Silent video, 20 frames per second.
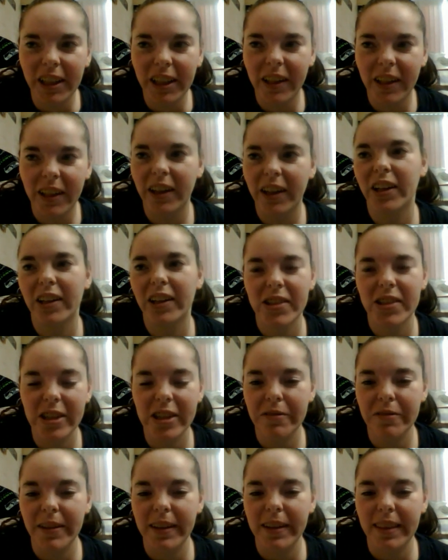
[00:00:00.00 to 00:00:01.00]

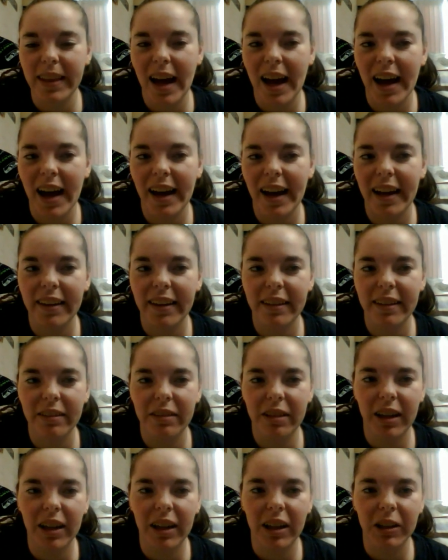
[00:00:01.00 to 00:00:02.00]
janitor, stuff like
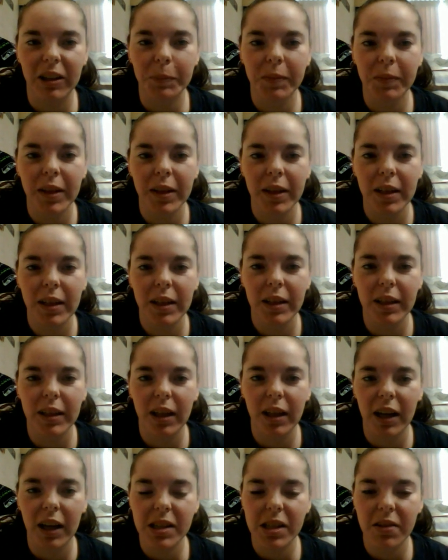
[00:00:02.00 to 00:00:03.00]
that.
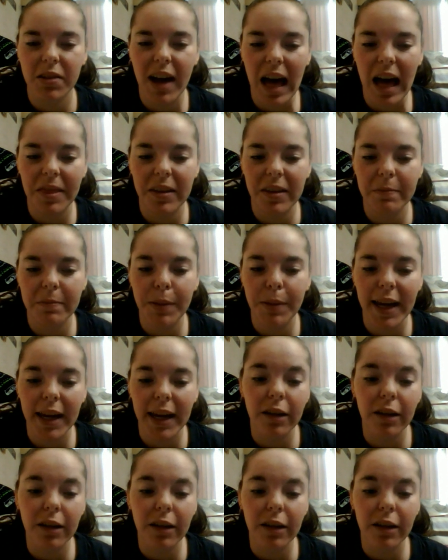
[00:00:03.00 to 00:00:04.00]
He also had
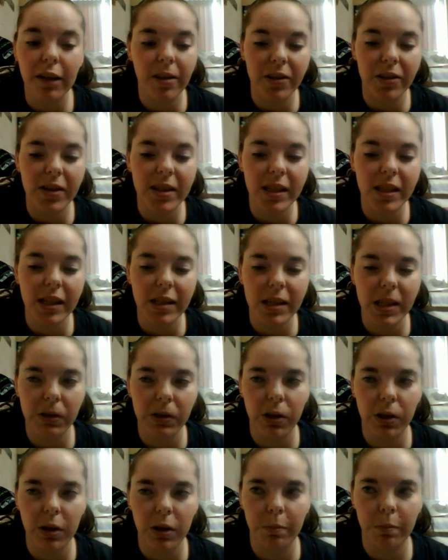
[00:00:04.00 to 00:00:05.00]
them pay for their
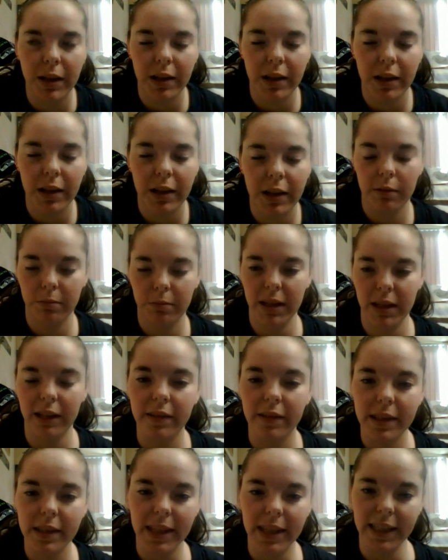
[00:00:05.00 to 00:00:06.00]
seat, so it
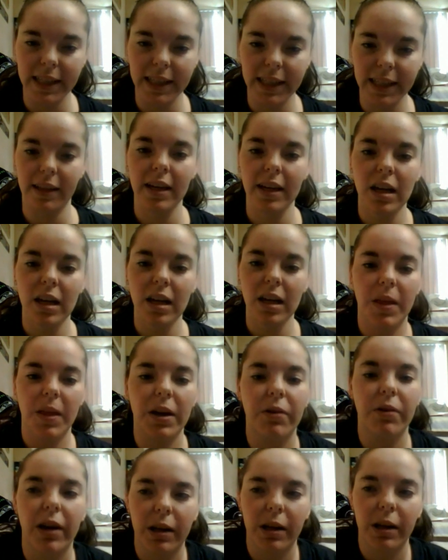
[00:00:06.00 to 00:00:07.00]
means like
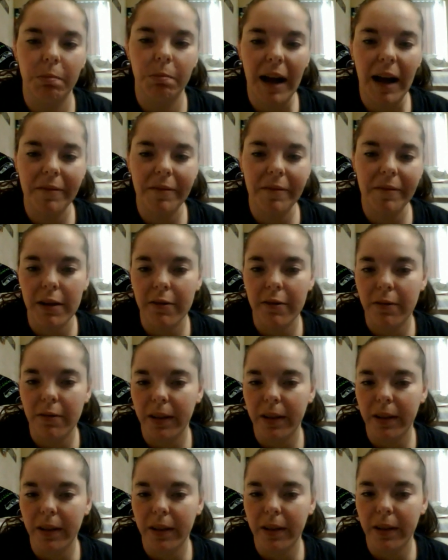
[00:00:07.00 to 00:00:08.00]
they would have to
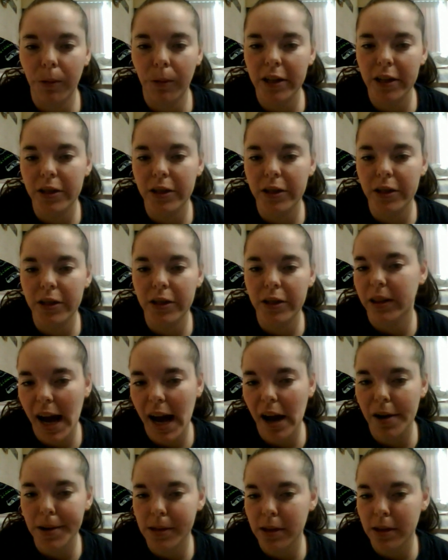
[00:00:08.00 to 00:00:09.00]
pay for like mortgage on
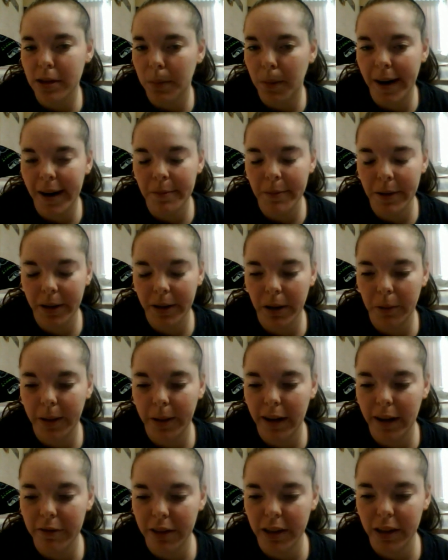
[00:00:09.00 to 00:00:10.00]
their house or
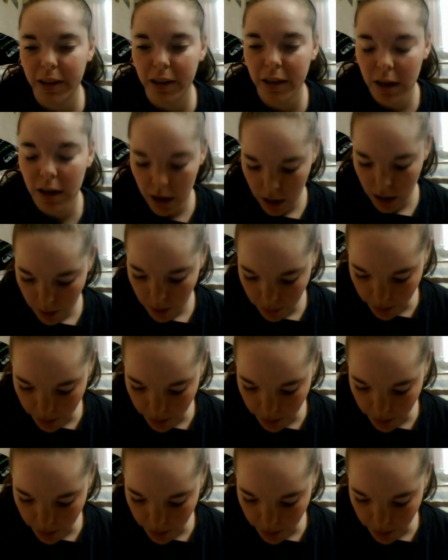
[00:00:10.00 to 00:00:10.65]
apartment or whatever.